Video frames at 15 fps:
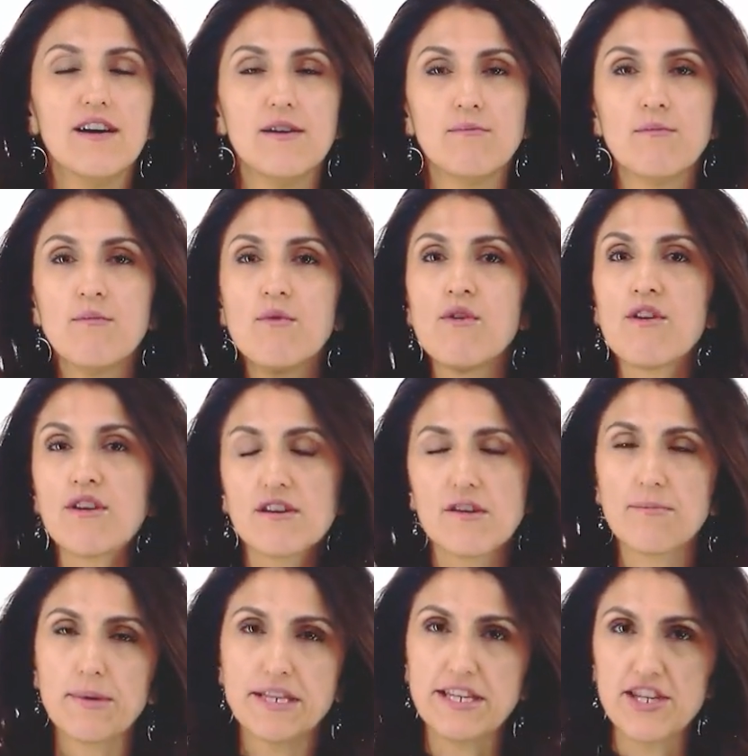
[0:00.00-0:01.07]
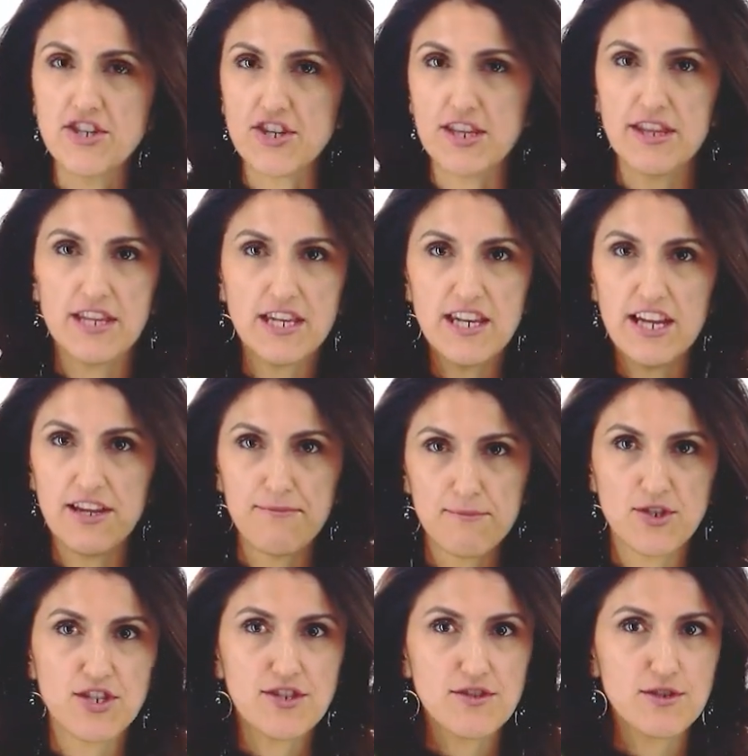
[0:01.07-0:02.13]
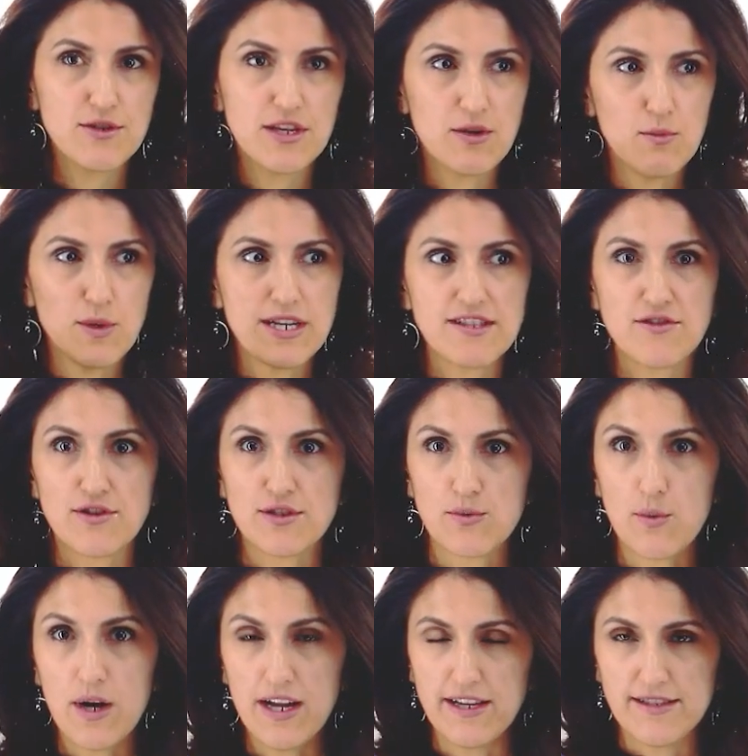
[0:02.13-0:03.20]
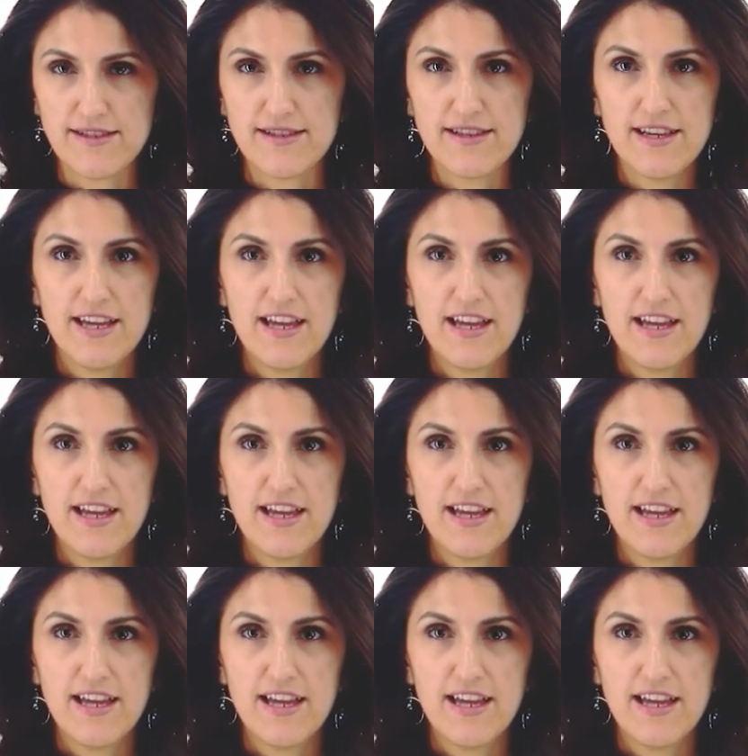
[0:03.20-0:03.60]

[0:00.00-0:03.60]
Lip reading: more repetition than I'm just doing once or twice.